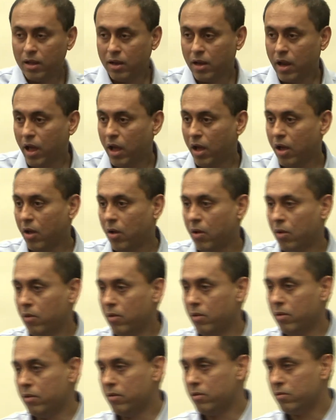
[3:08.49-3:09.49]

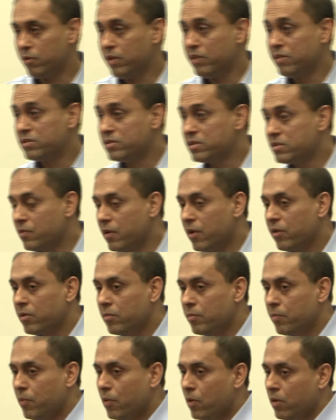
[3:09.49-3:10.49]
Now, research is very
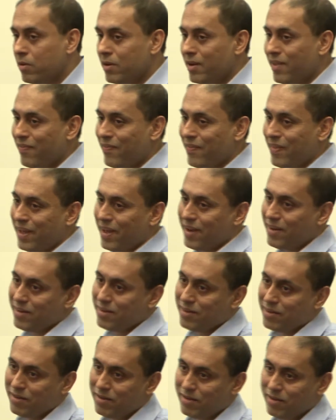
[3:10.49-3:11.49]
important, and
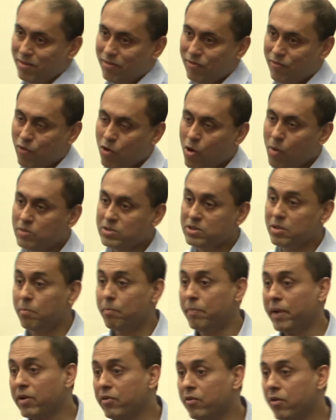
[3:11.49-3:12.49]
that forms the
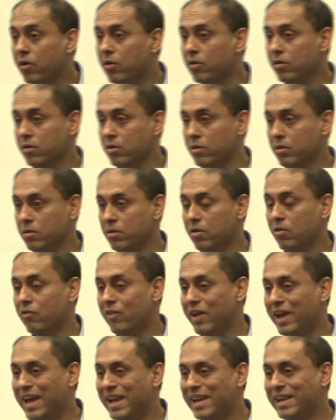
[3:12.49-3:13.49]
bedrock of
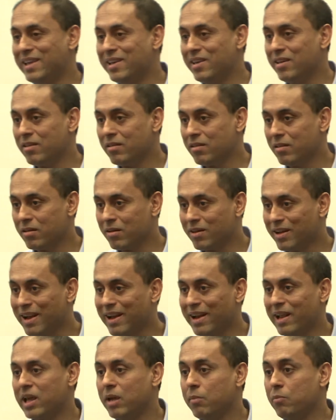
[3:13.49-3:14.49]
any
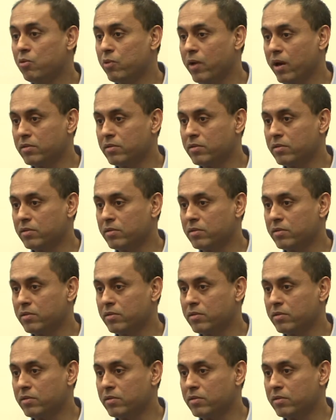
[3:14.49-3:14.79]
claim to